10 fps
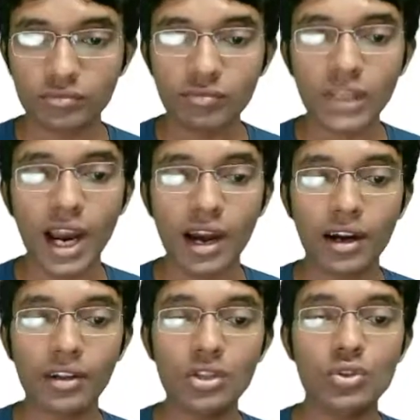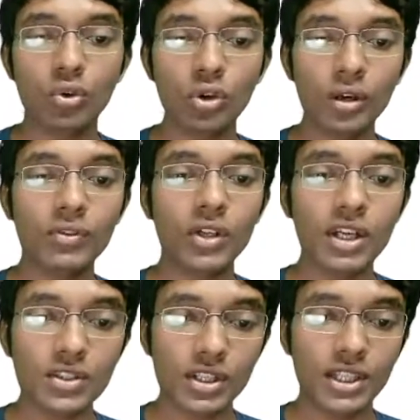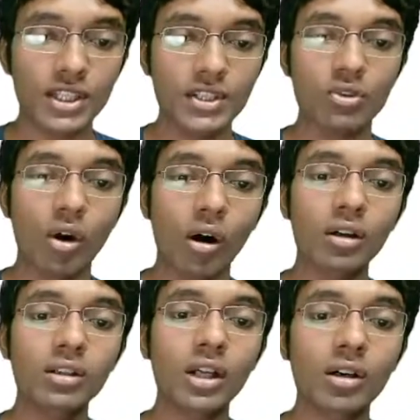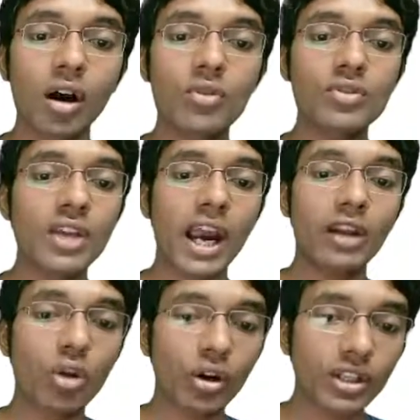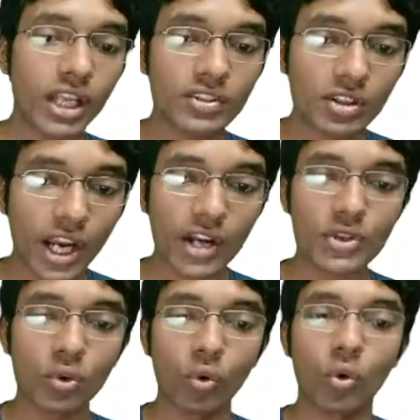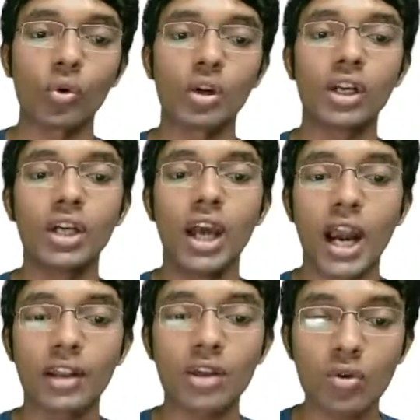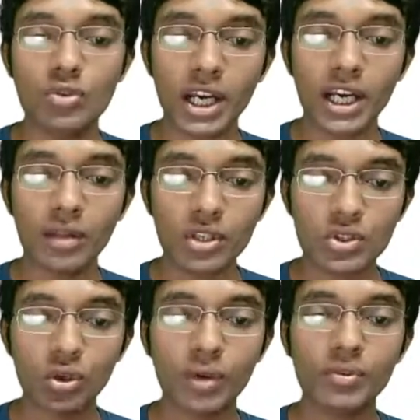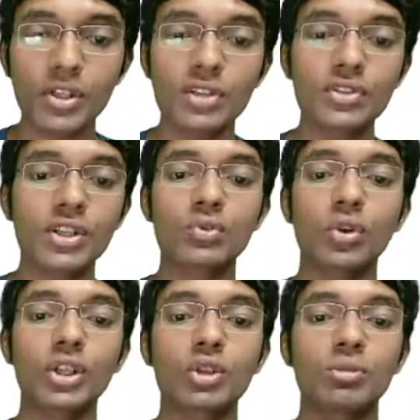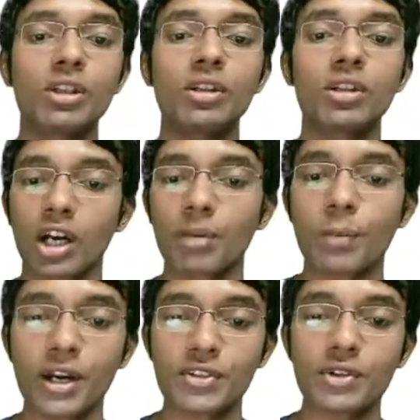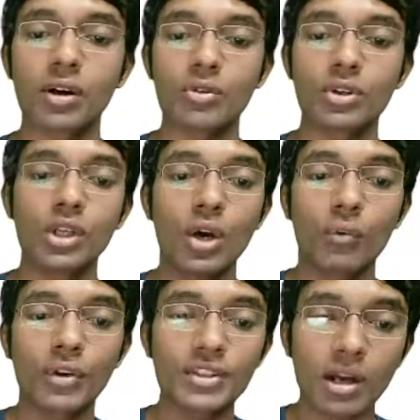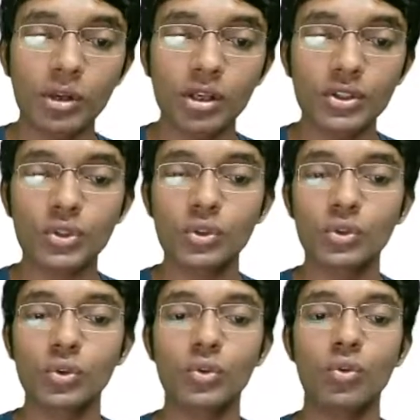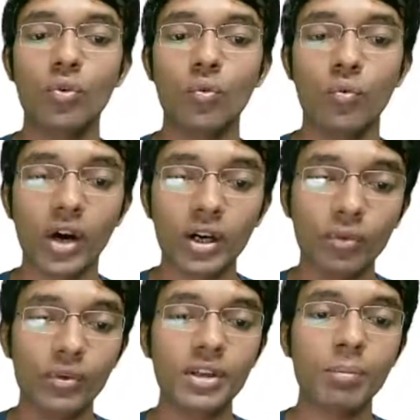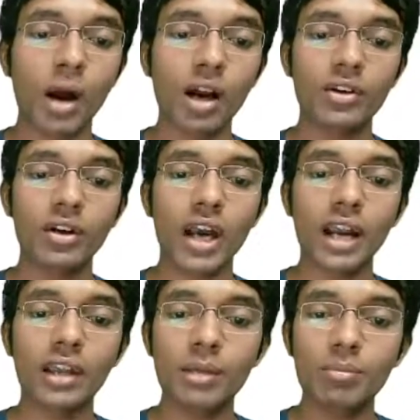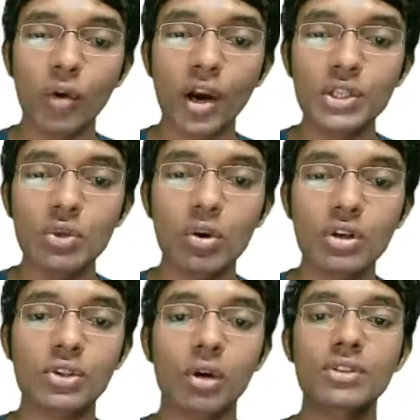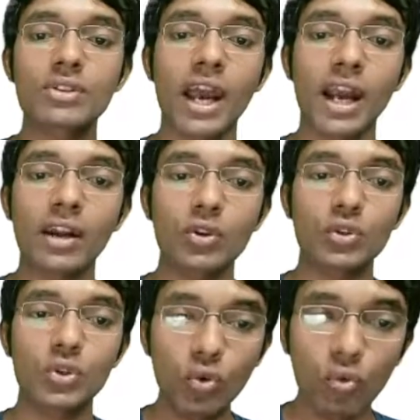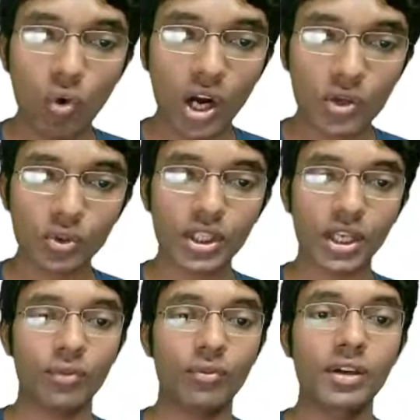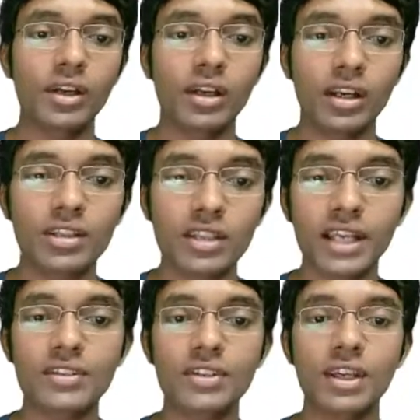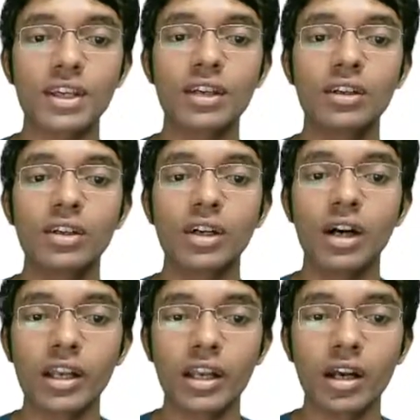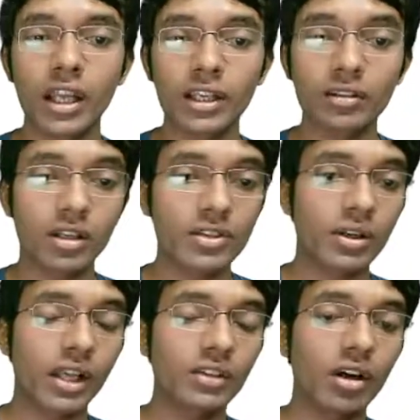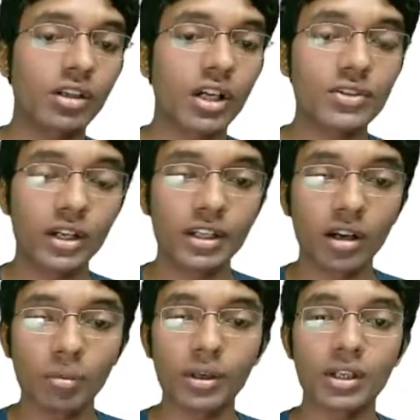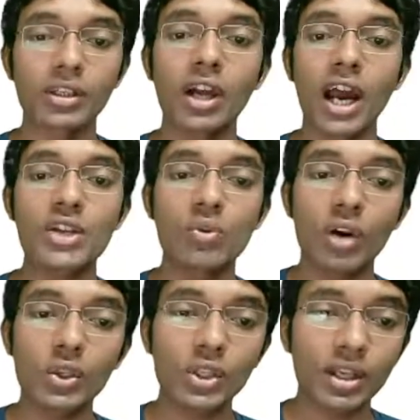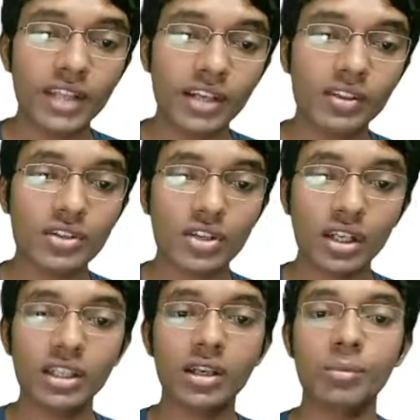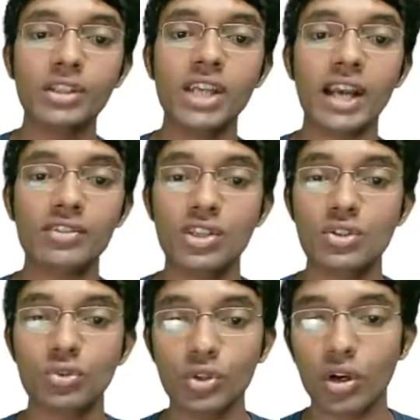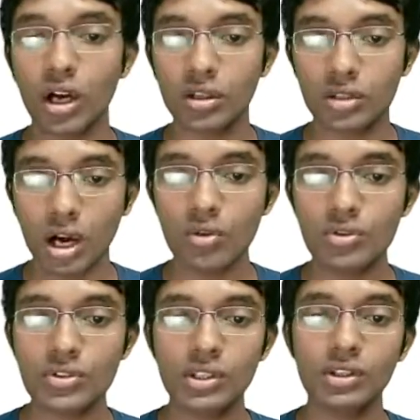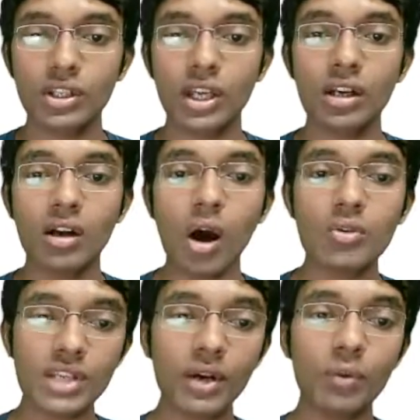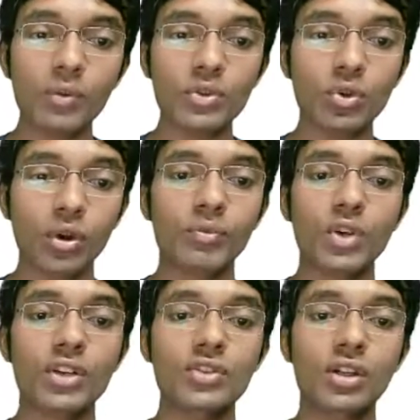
And the zone of trust is all the accounts and the organization that you own. And the outside of the zone of trust is going to be the third party's account. For example, you work with a partner and they provide you a service, and you want to give, let's say like a consulting company, and you want to give that consulting company access to your accounts. They are outside of your zone of trust.